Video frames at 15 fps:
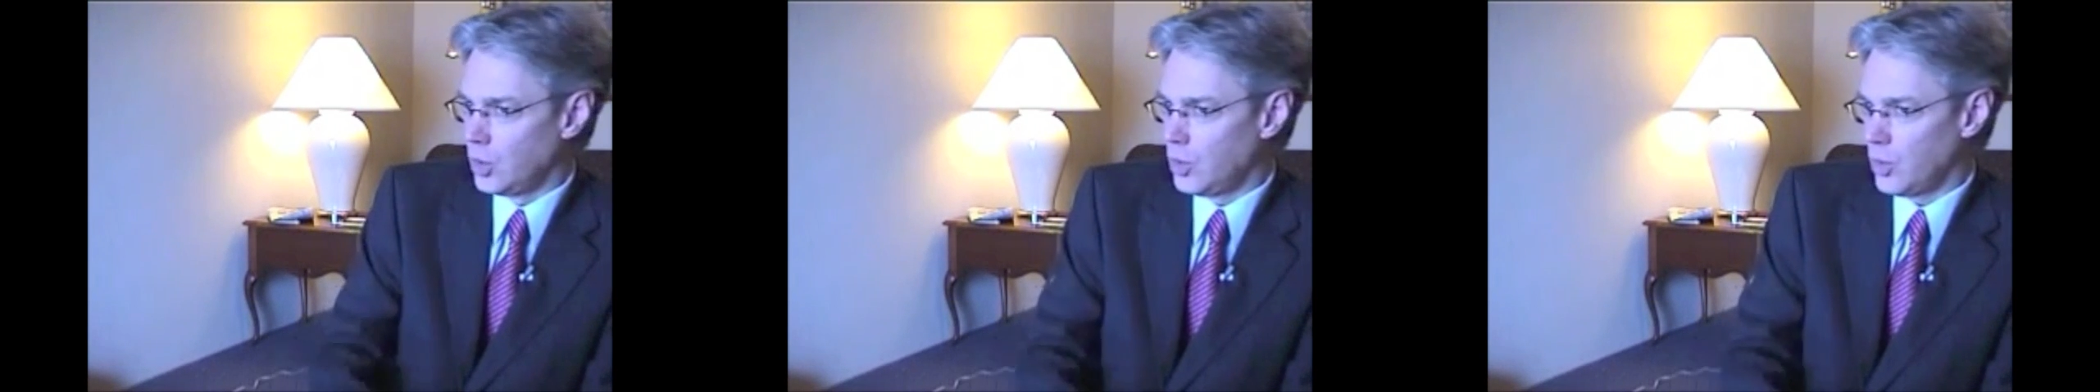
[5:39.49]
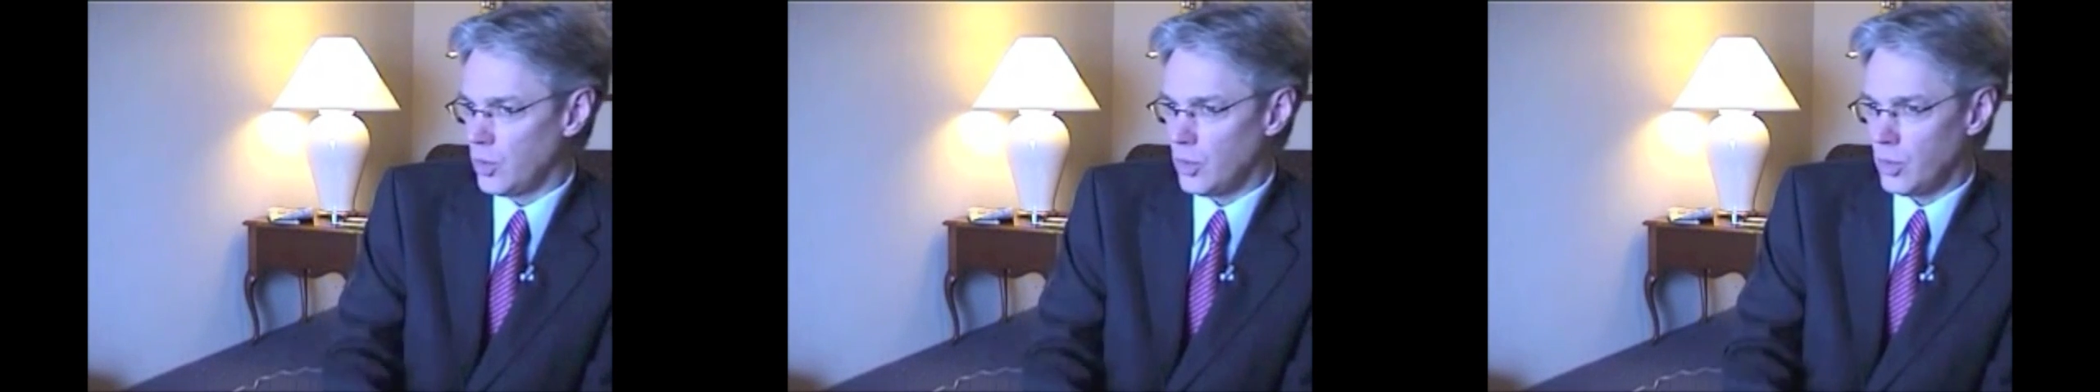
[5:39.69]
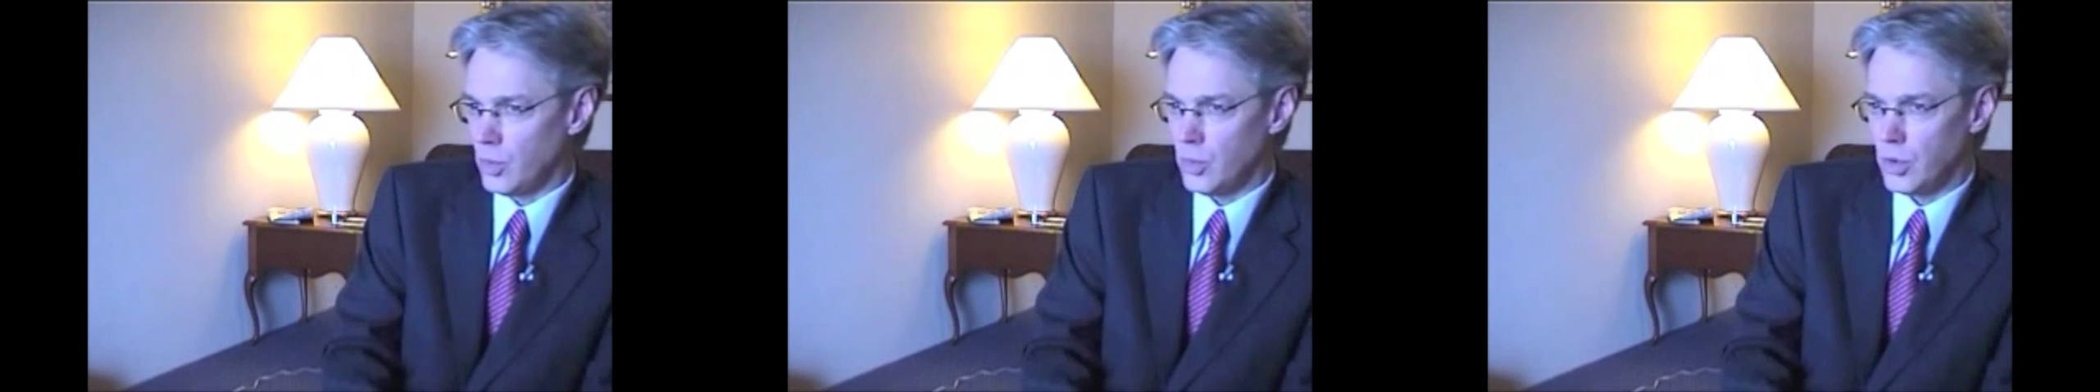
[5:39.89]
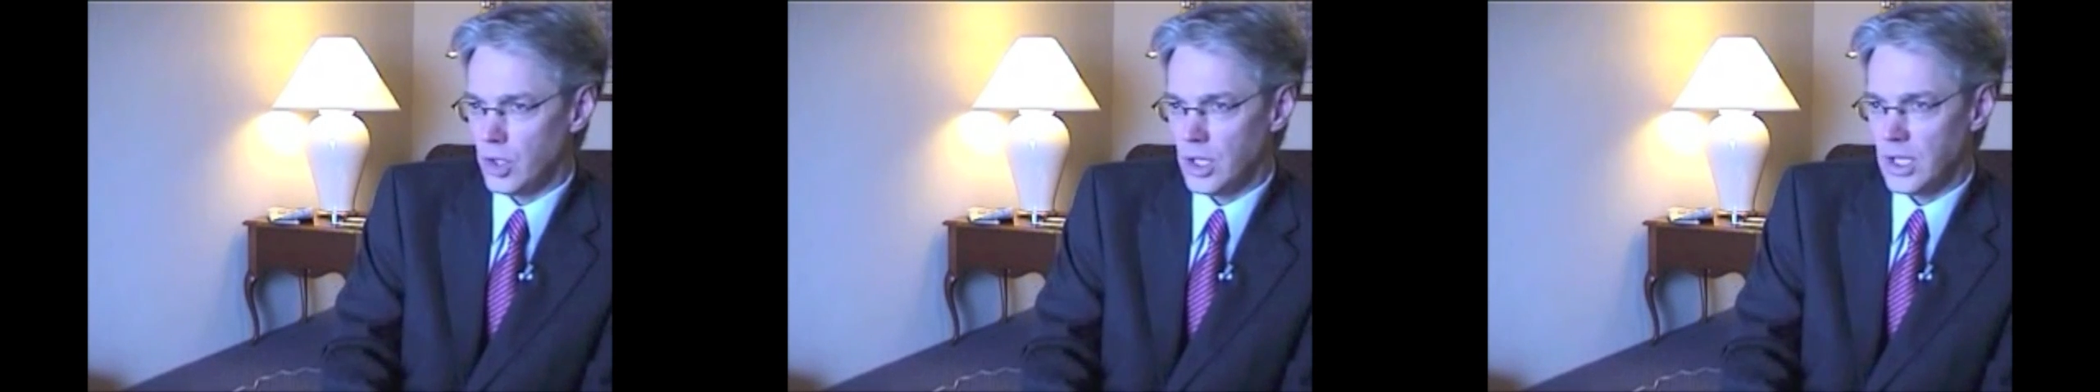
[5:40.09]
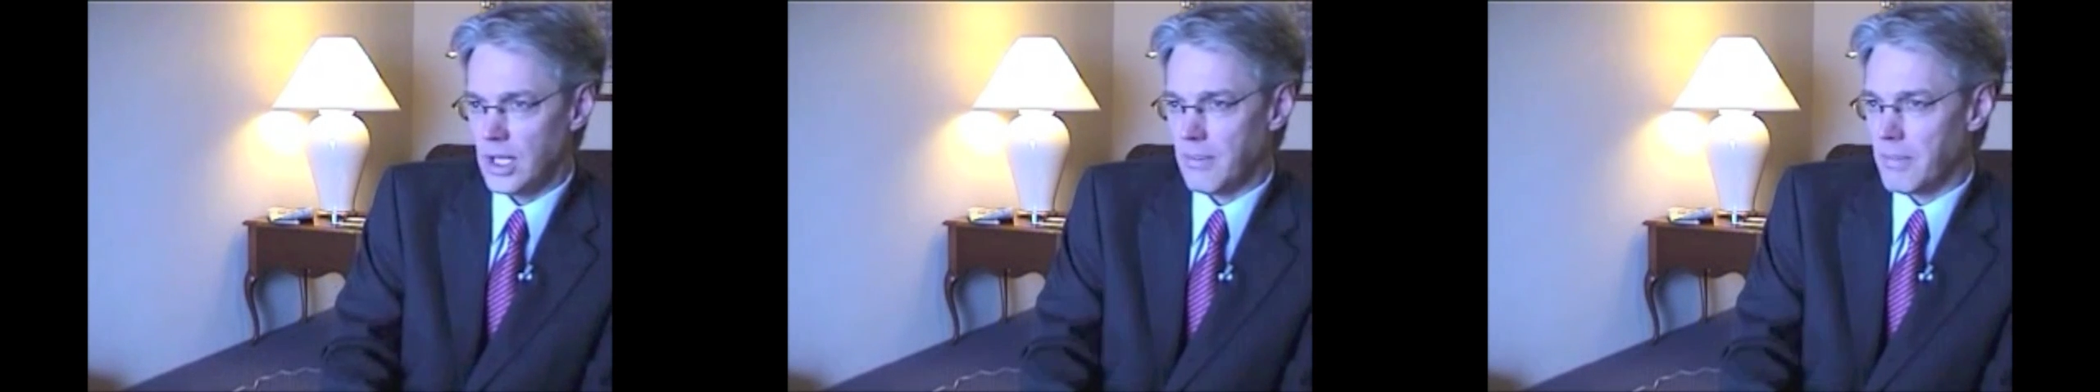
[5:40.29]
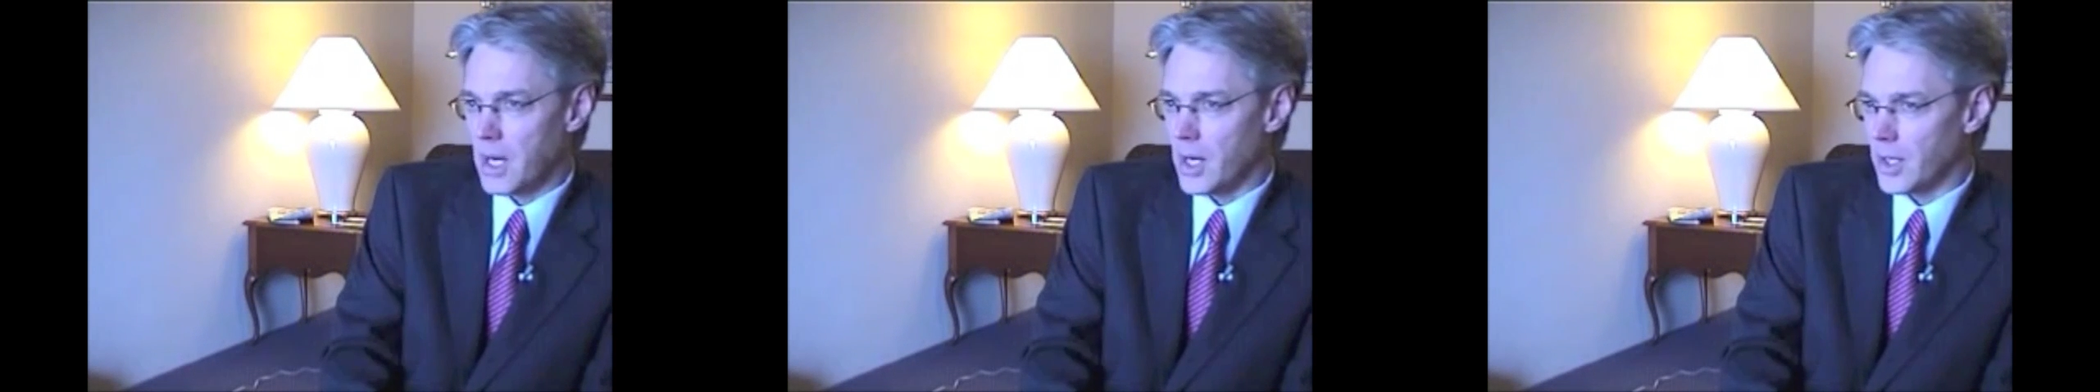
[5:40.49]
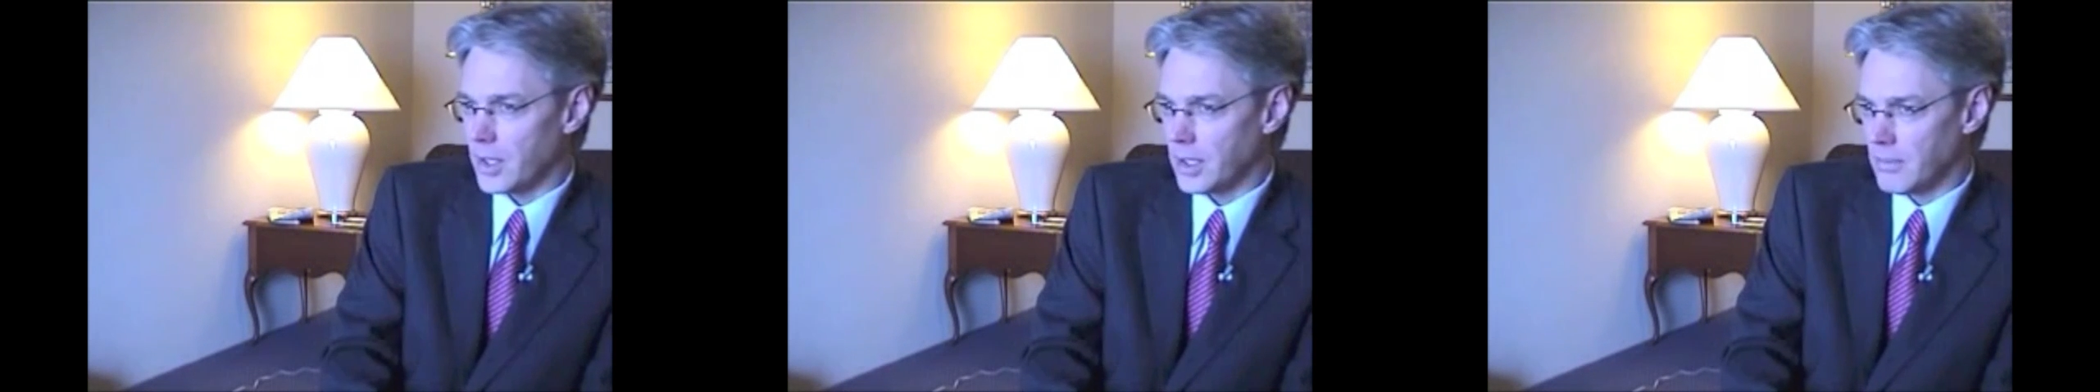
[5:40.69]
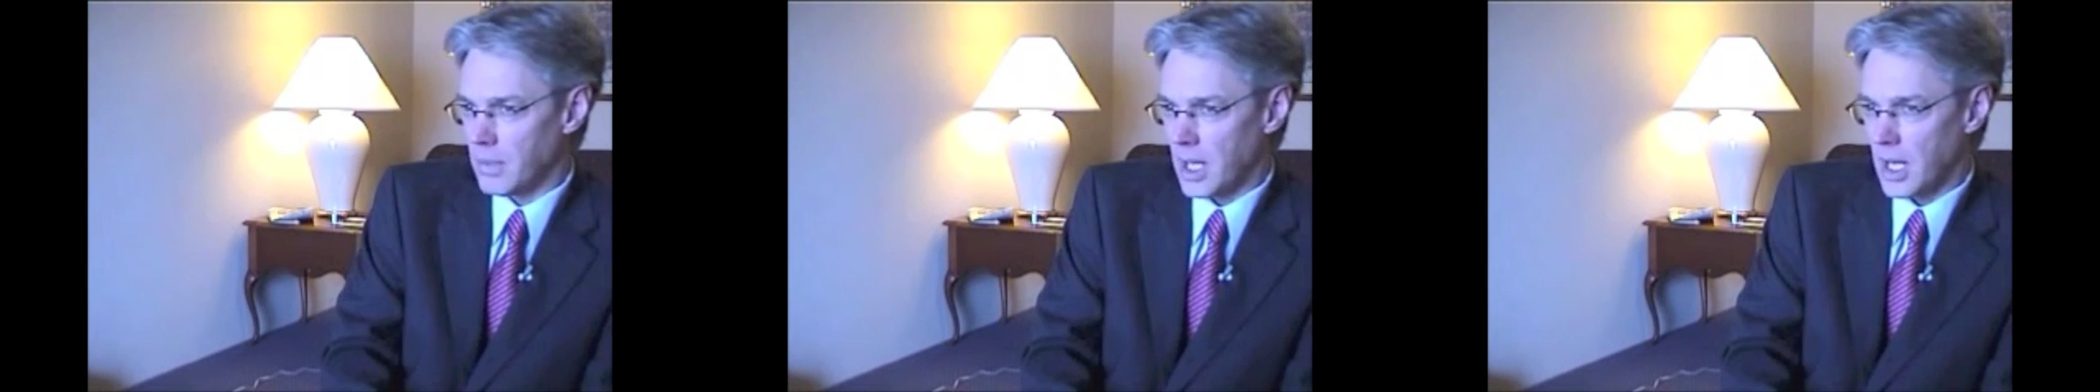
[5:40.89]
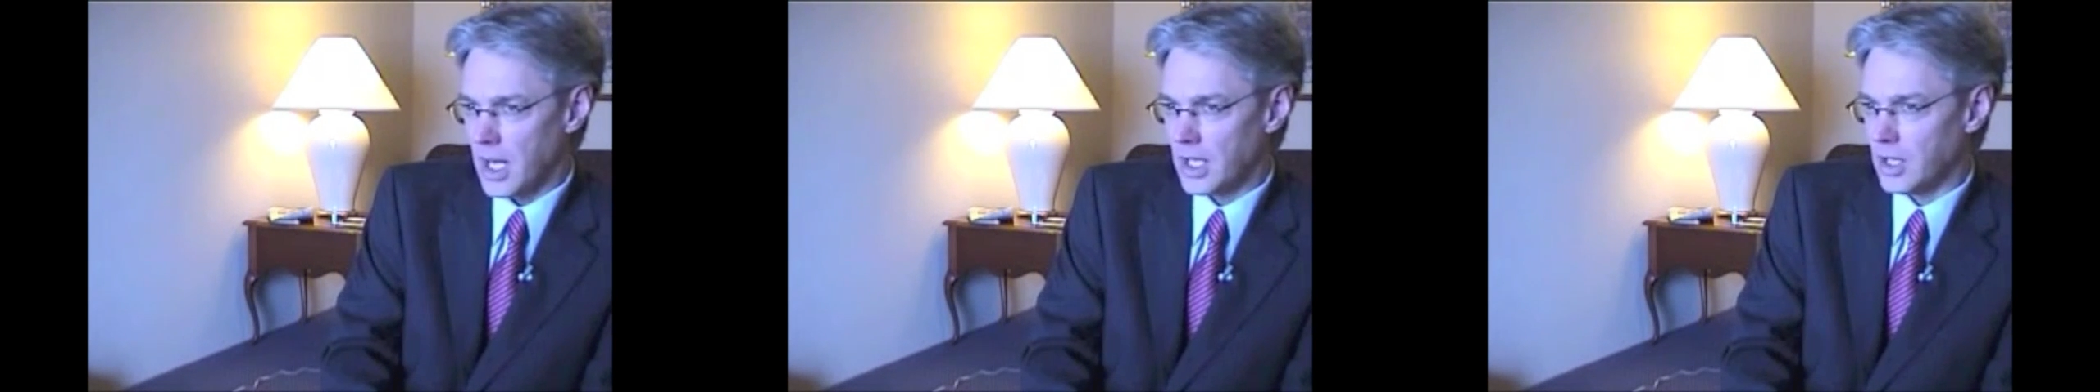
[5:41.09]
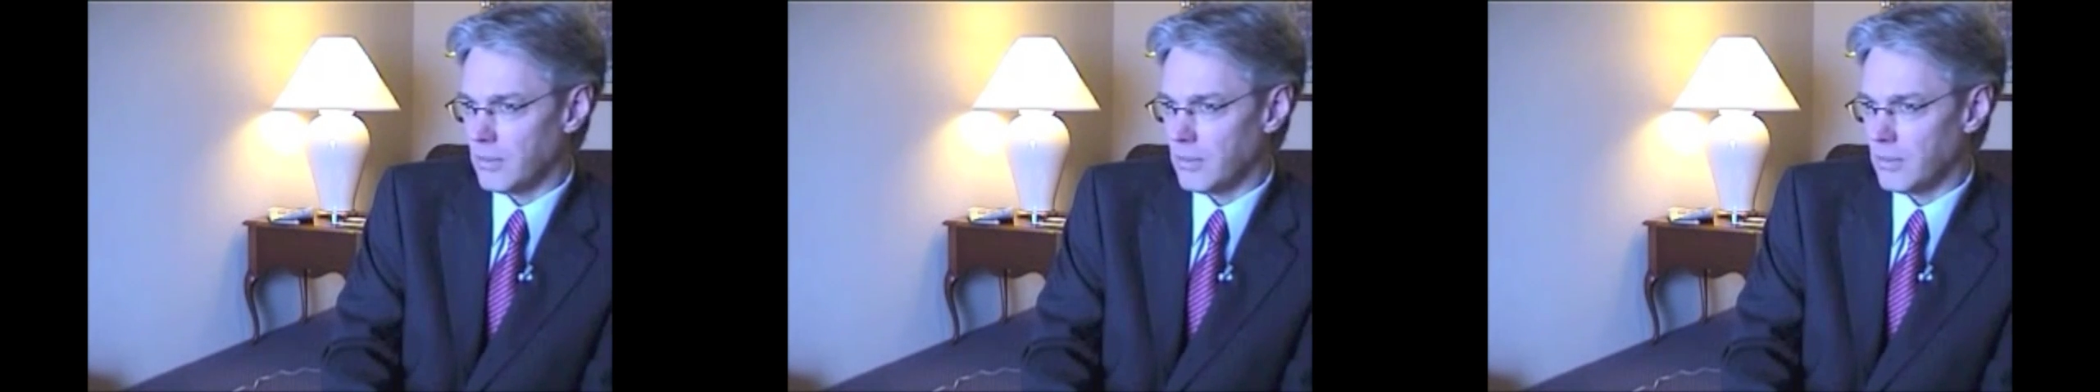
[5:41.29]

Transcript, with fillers: to the American Baha'i